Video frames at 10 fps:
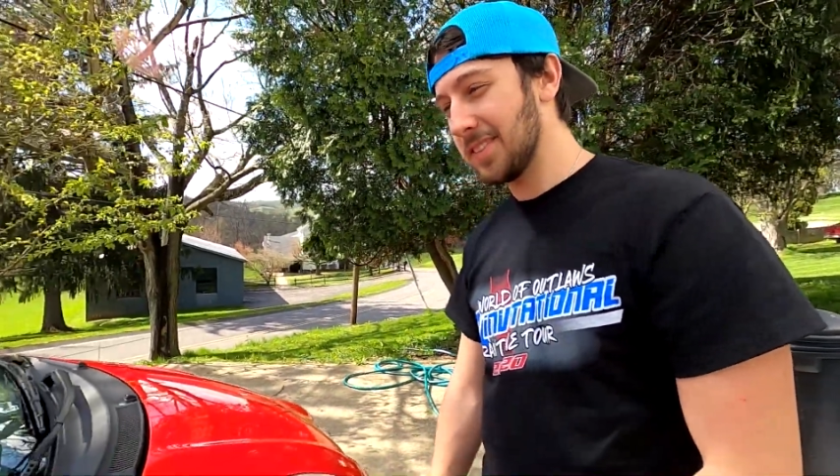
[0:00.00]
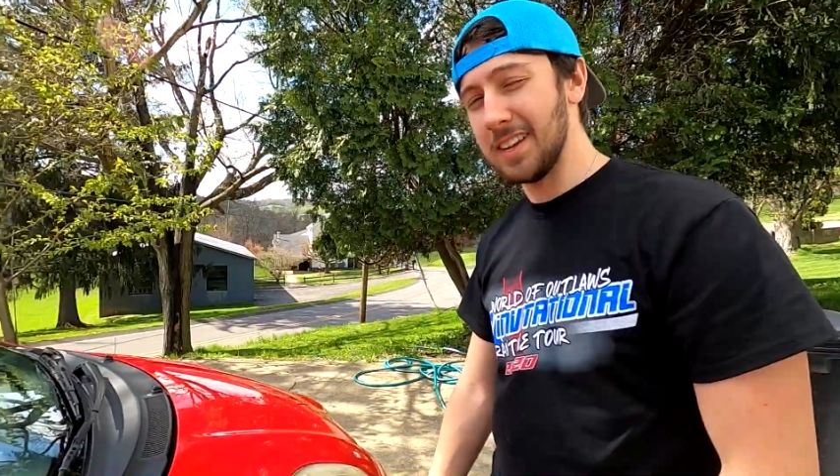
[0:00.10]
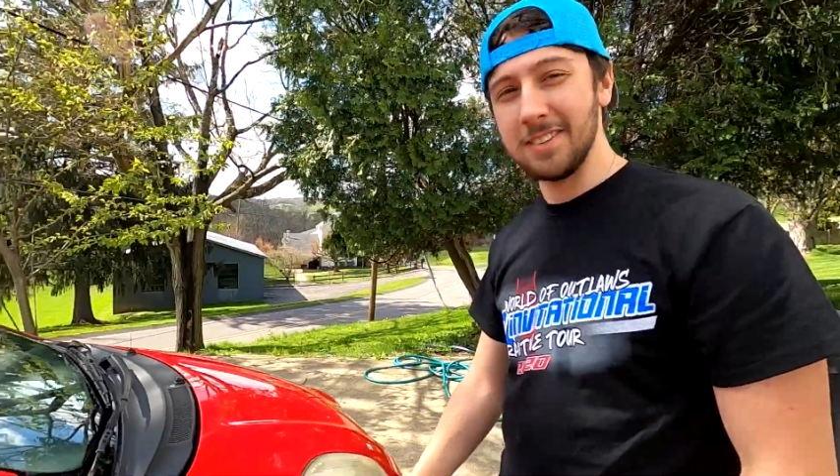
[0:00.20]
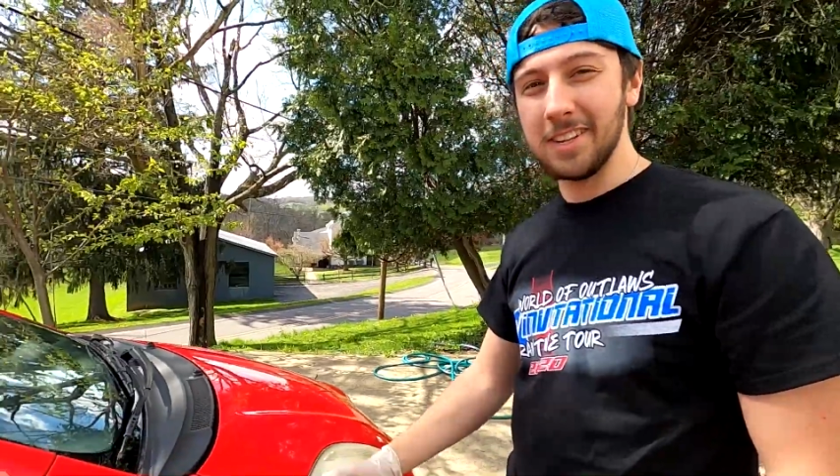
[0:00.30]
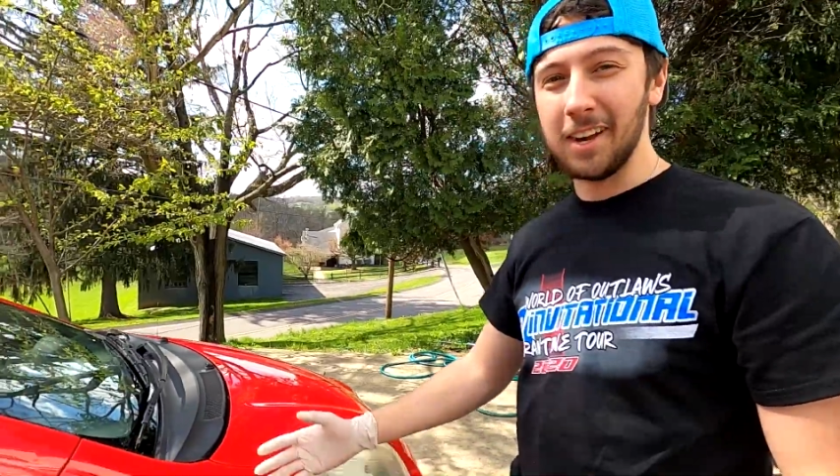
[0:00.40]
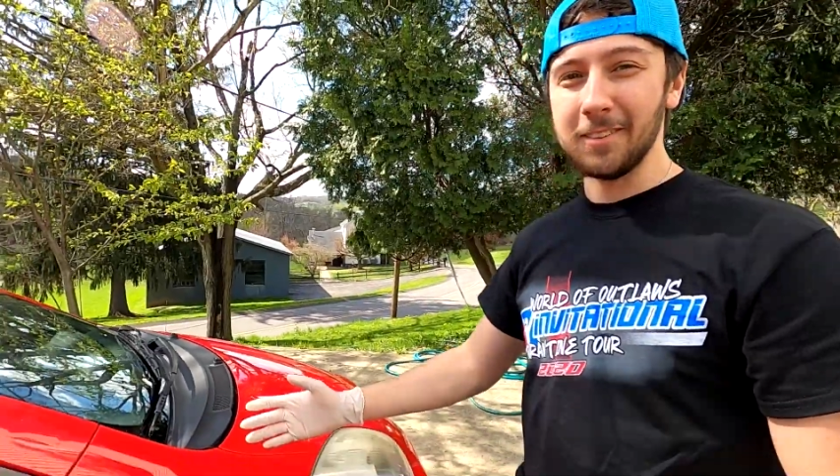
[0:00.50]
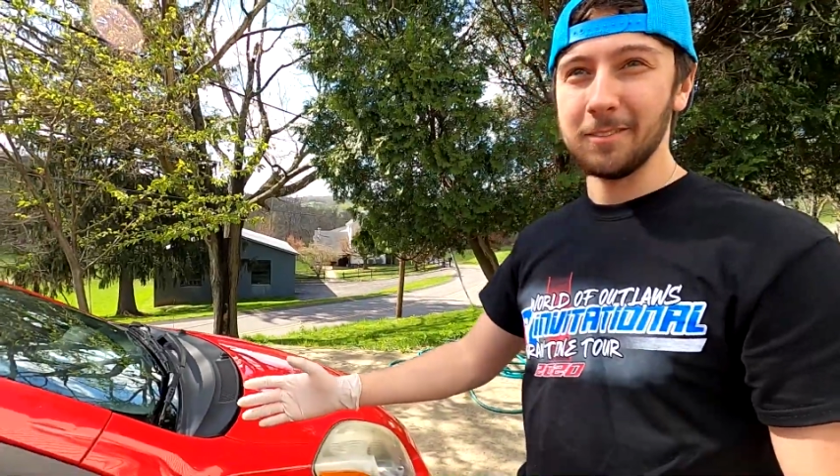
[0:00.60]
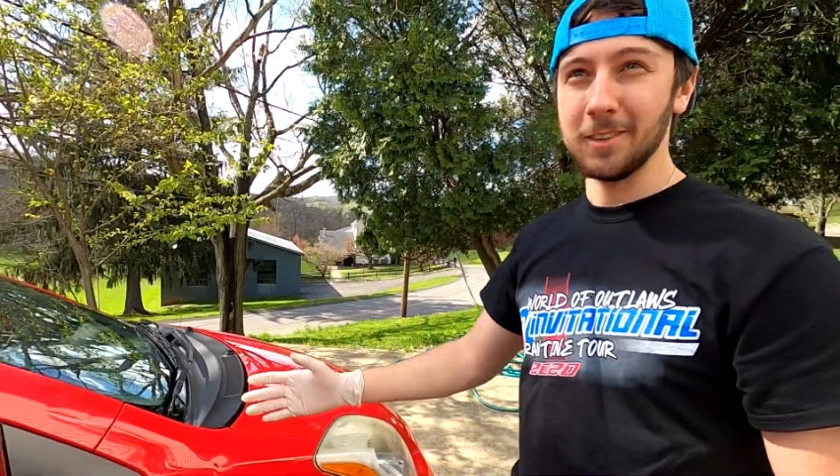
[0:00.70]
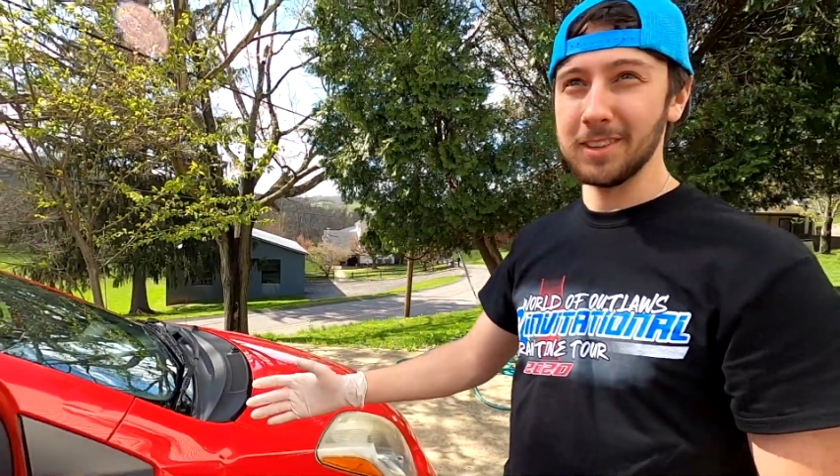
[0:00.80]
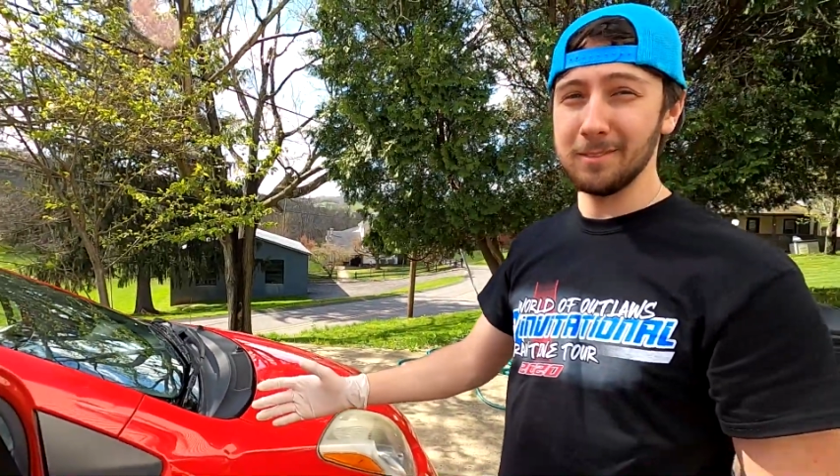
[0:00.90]
Then you're
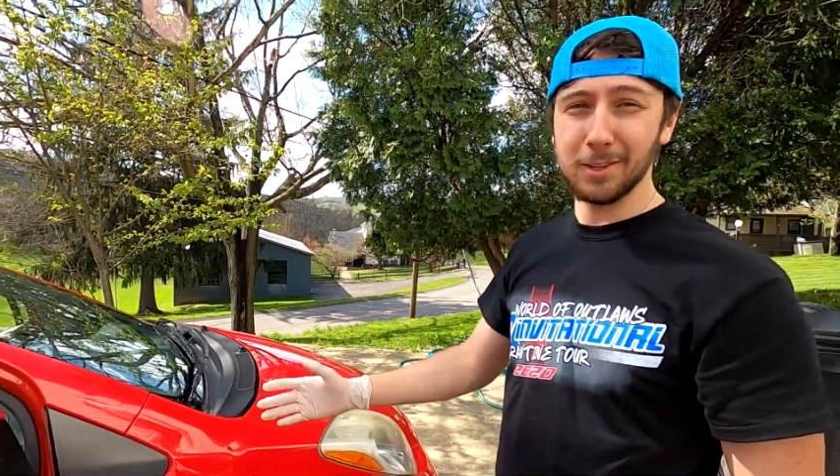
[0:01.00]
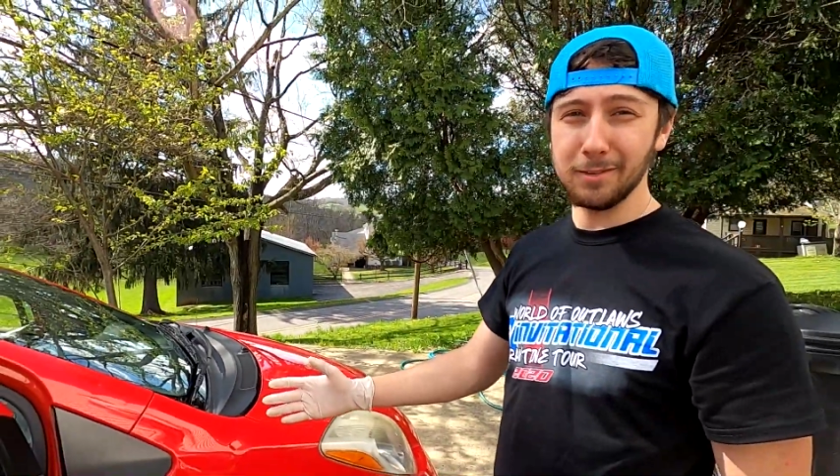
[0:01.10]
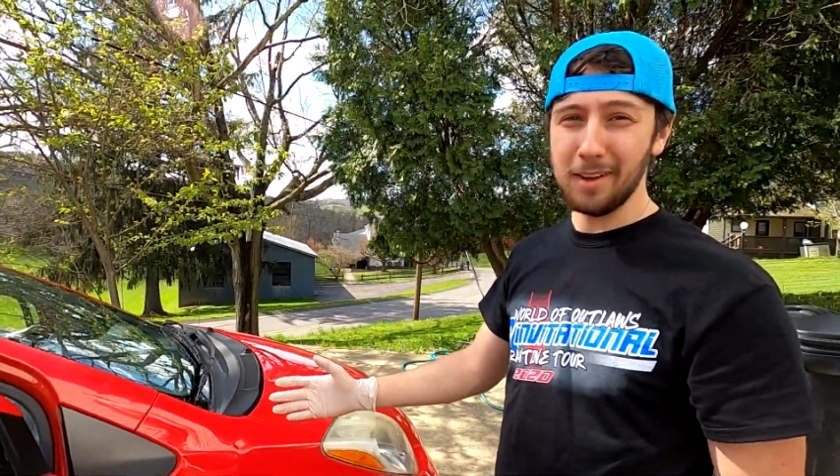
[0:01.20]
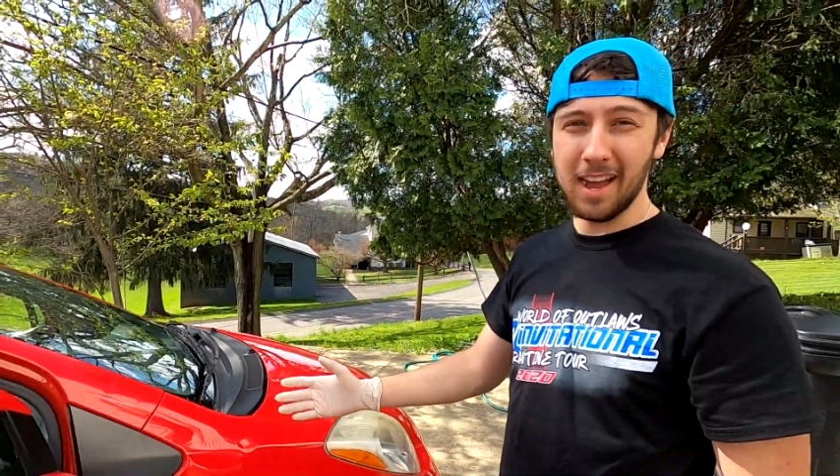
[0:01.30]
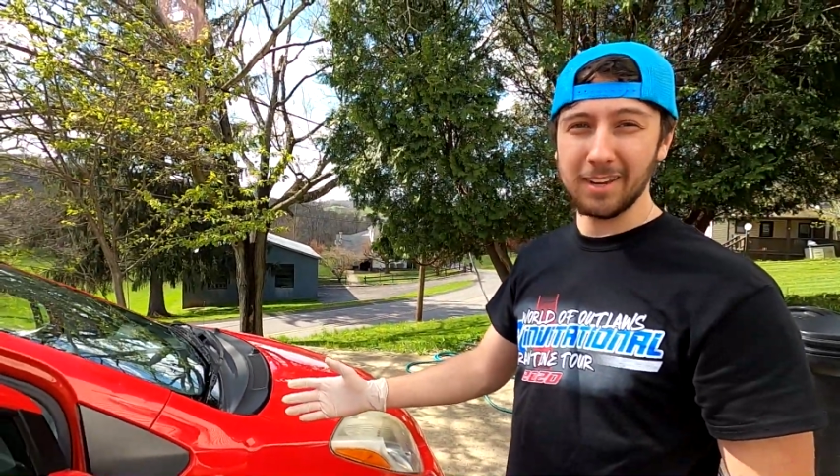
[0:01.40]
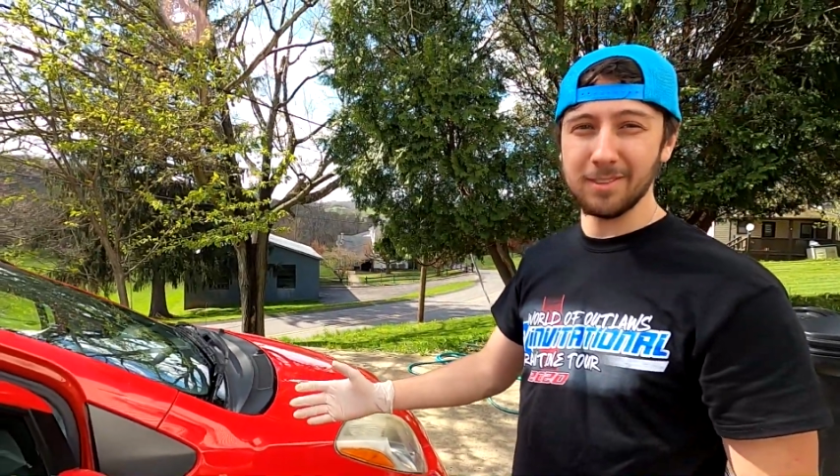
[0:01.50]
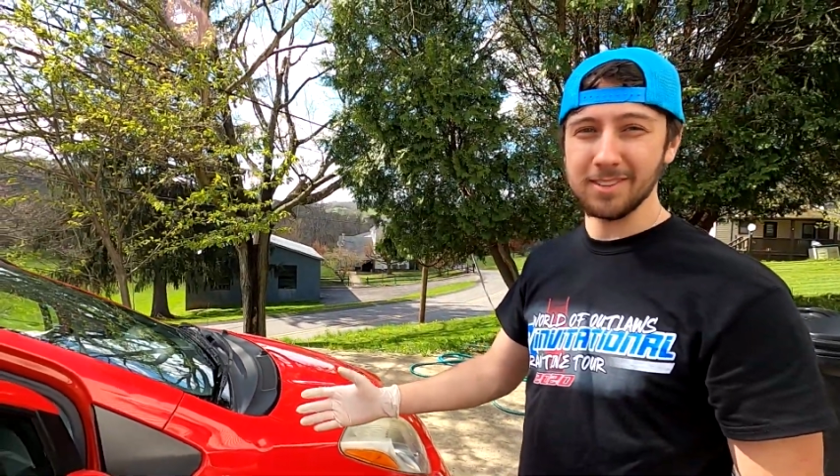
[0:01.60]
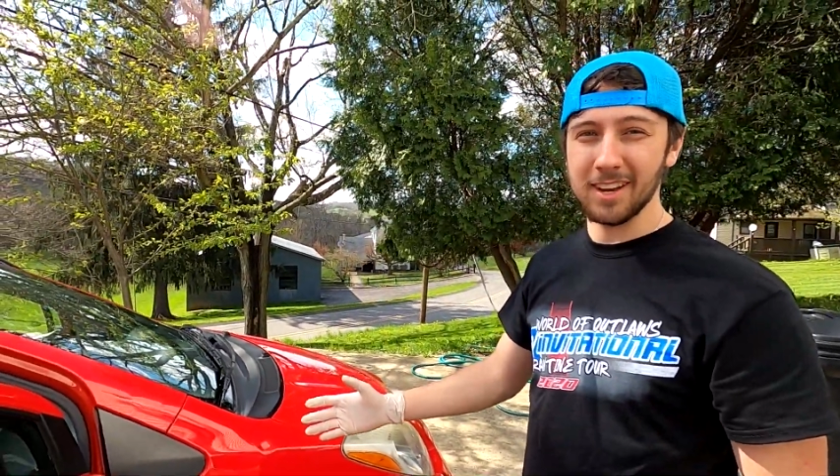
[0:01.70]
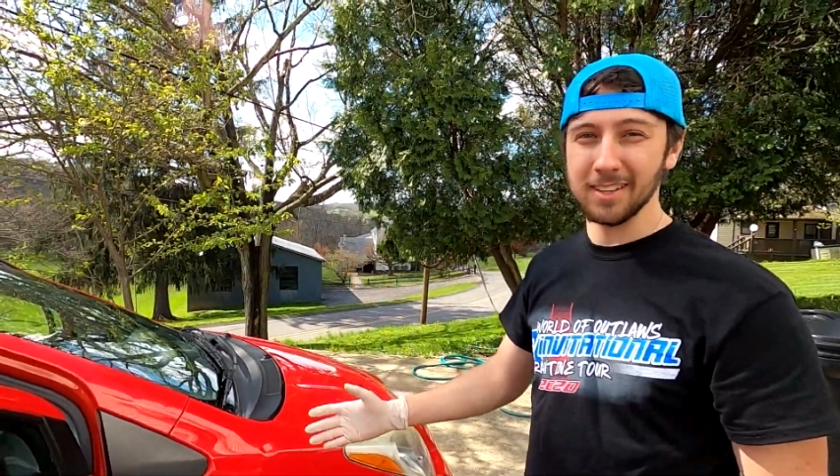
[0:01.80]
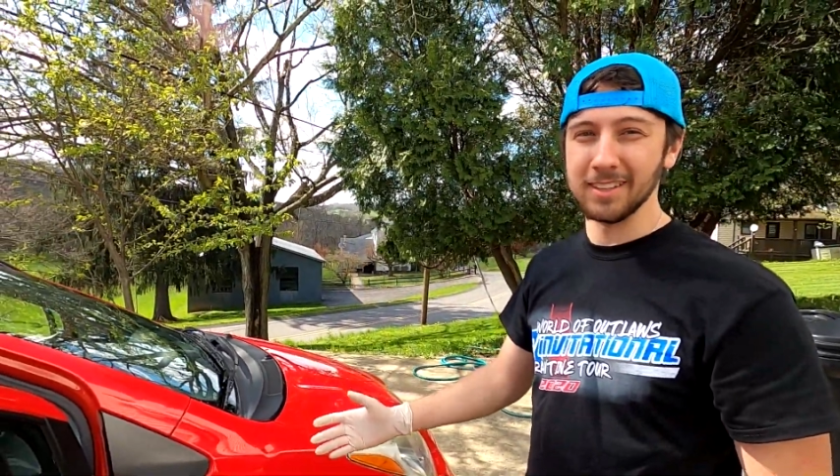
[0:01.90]
done with the vacuuming
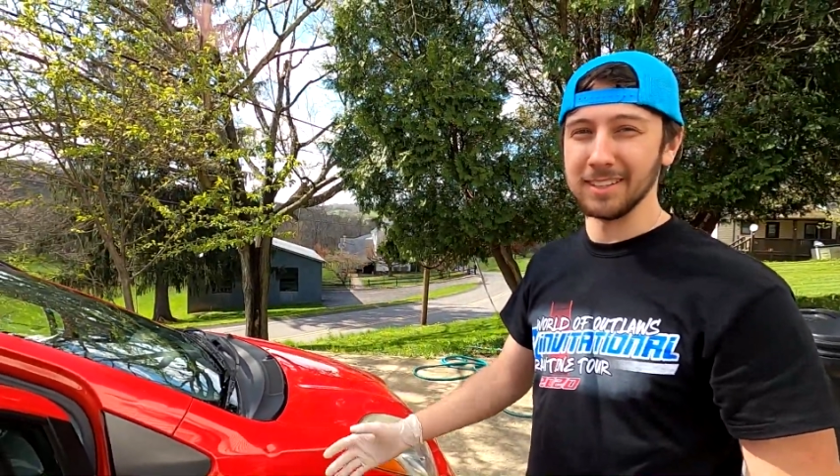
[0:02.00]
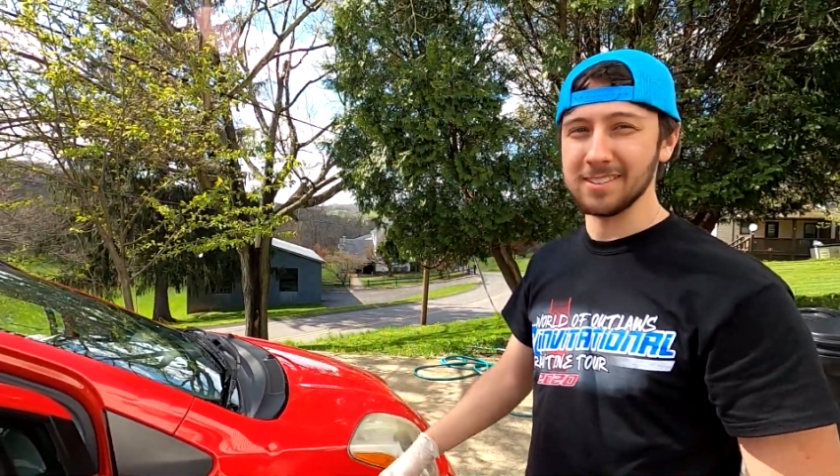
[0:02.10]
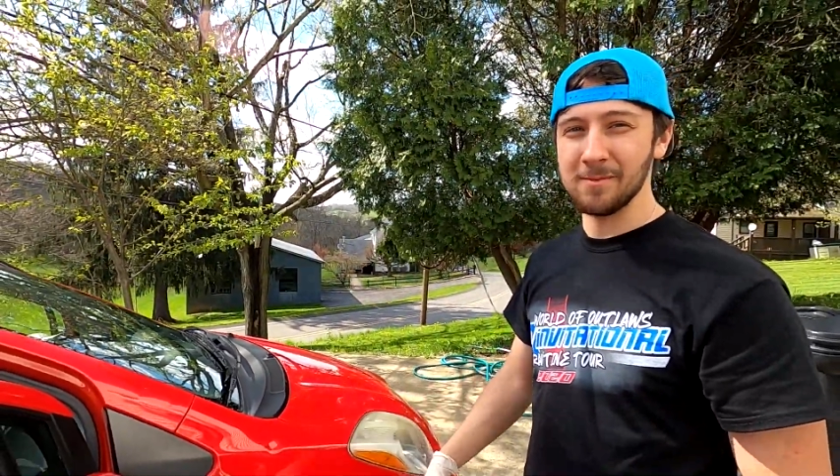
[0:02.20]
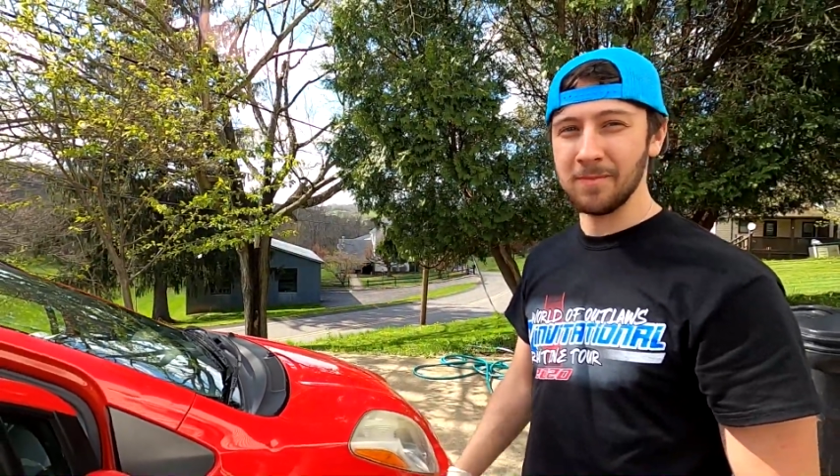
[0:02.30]
side of things.